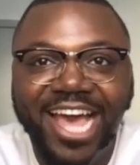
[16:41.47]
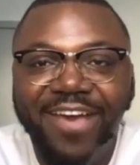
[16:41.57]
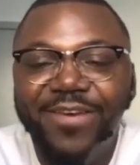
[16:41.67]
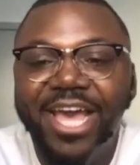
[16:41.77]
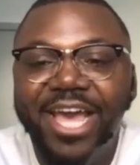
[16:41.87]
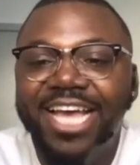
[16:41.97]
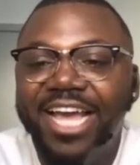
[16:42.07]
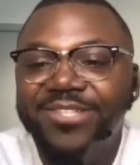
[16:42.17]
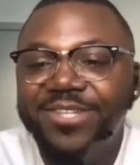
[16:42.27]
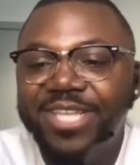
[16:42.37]
I've had I
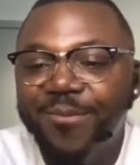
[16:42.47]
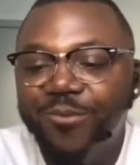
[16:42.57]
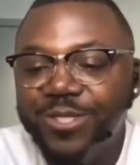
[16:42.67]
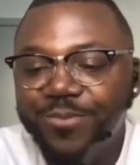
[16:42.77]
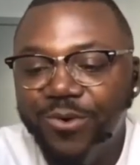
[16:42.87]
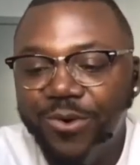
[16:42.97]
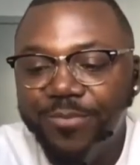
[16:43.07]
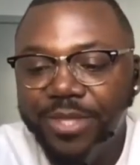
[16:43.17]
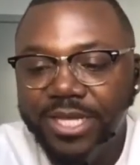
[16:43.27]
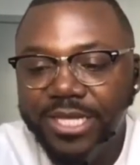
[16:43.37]
had to adapt once
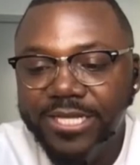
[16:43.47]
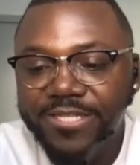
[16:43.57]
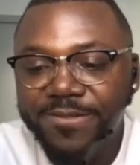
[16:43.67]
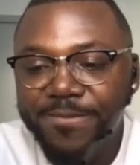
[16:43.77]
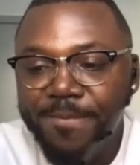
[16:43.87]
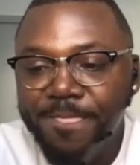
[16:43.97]
more because,